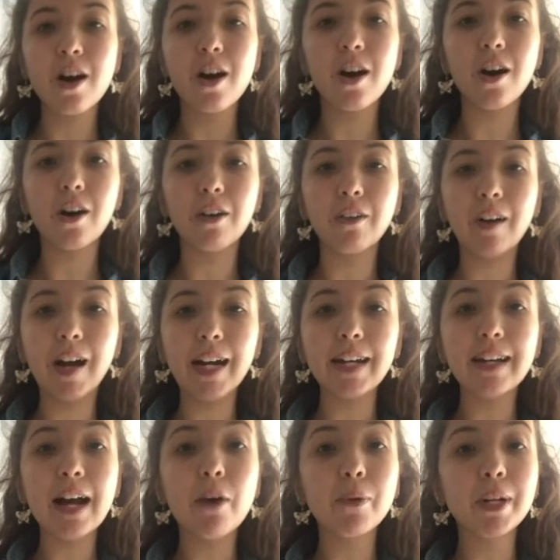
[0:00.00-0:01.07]
Alright,
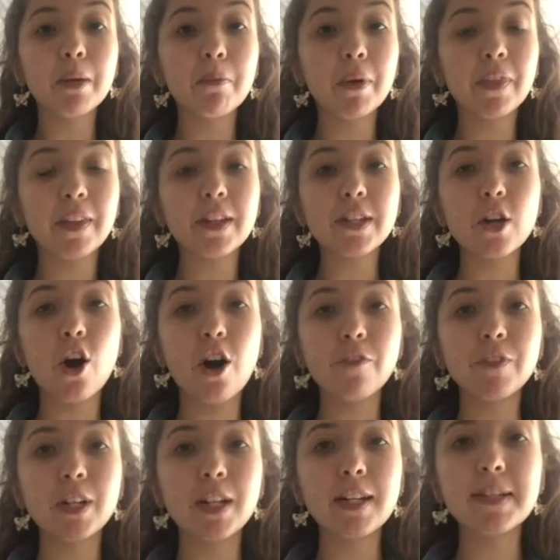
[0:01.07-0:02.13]
now we can put this off
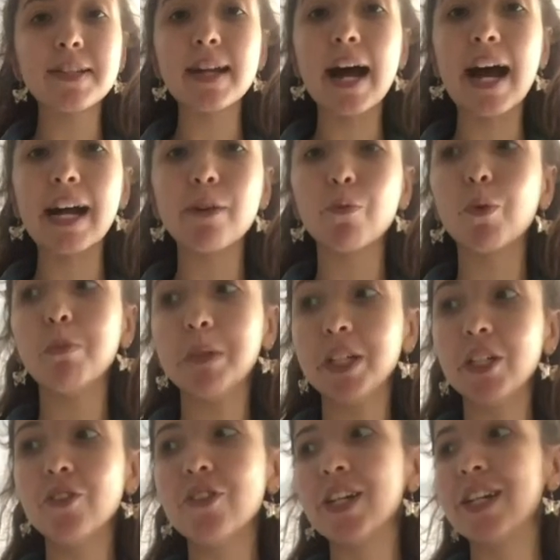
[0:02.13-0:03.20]
to the side. We'll be
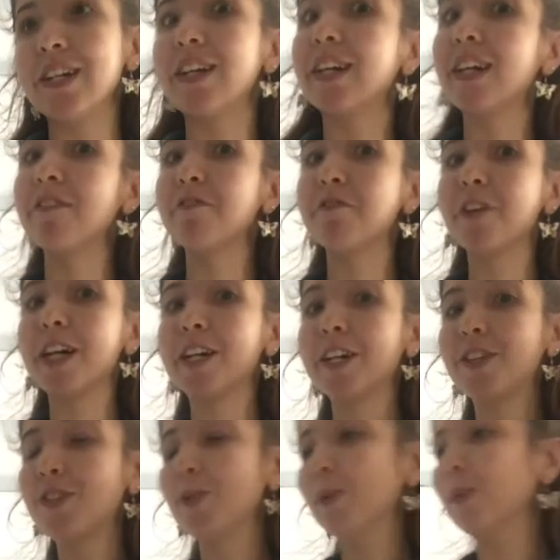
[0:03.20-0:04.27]
using it again very
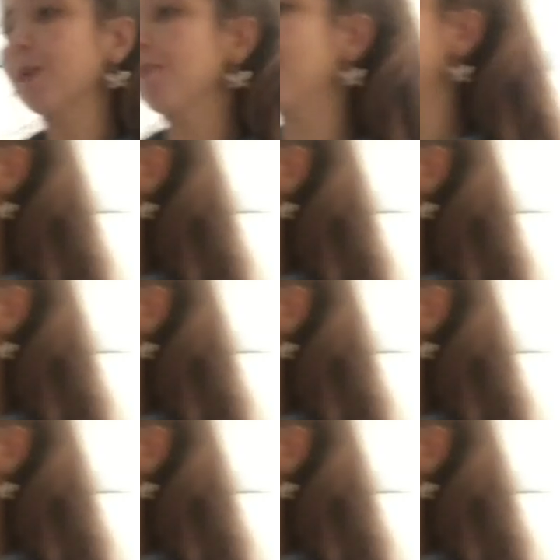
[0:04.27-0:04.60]
soon.